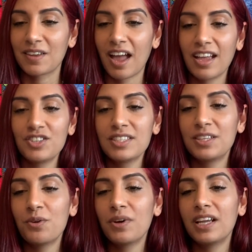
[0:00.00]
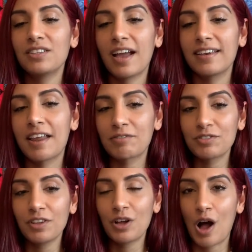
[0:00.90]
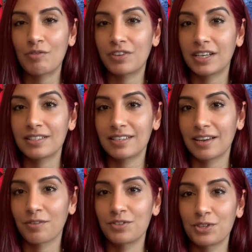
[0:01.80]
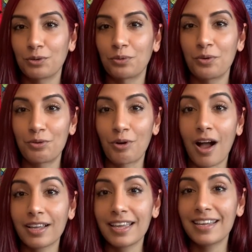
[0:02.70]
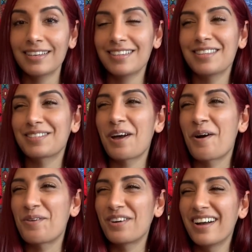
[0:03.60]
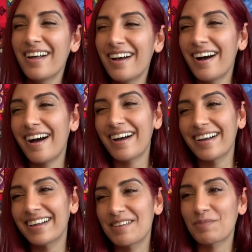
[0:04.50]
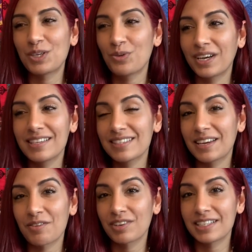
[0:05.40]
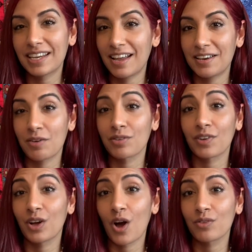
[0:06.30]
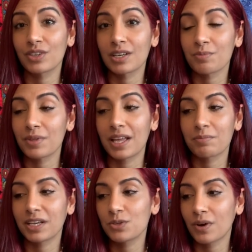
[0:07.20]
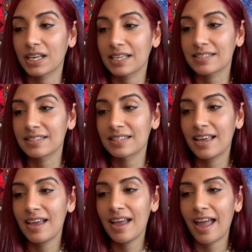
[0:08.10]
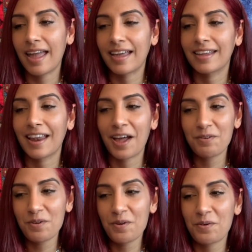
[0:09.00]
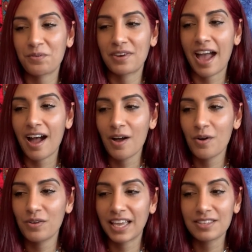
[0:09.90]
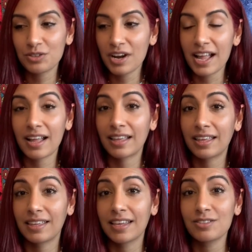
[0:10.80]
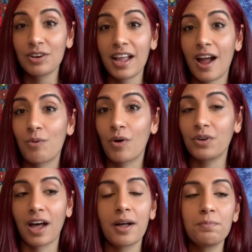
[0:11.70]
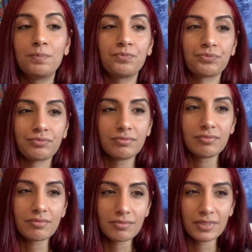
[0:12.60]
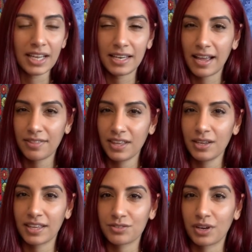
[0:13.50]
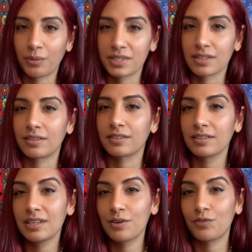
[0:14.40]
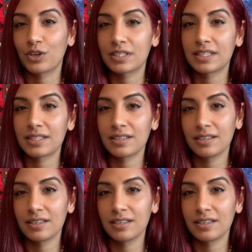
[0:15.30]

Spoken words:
I just, you know what, I never felt confident enough to rock it. So in my 20s, I never did it. I never felt confident in my 20s. And I don't know, now, yesterday I woke up, and I think yesterday was the first